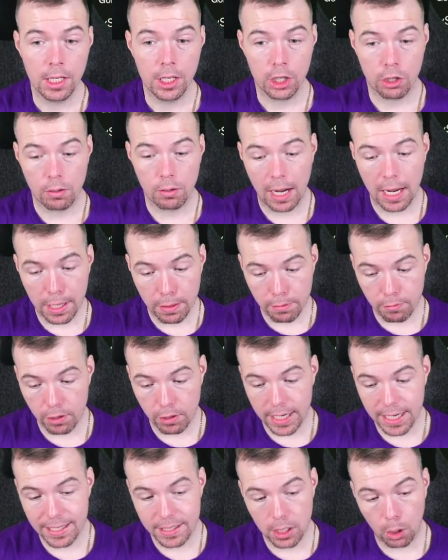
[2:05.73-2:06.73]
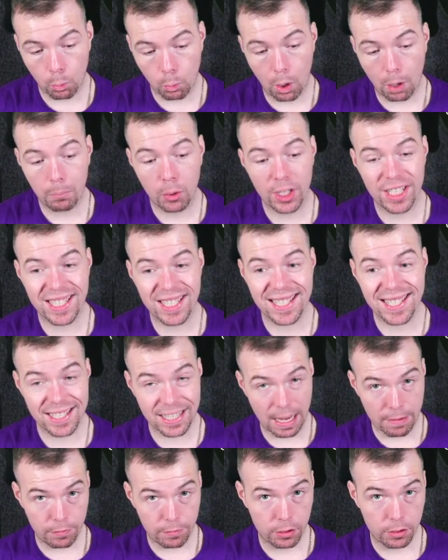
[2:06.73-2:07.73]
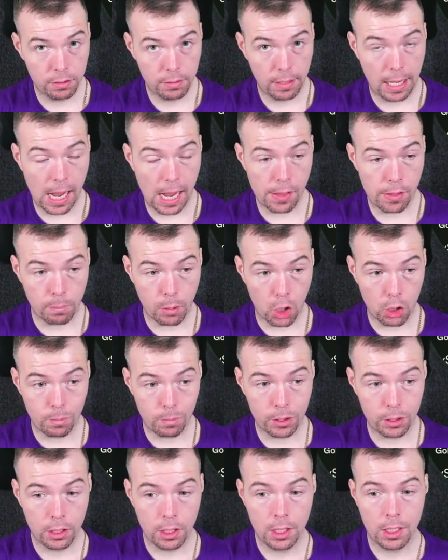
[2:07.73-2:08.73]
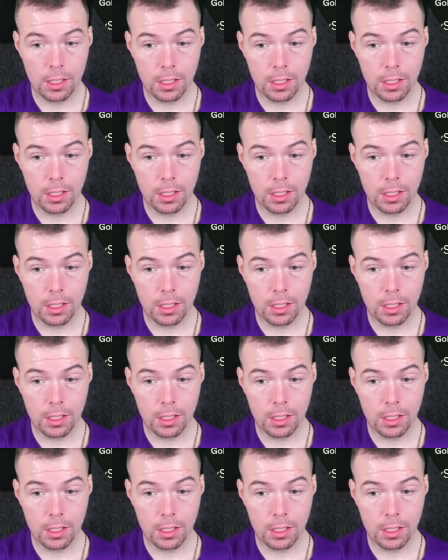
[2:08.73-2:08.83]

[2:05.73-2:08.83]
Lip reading: Your 83s are 1.7 at the moment.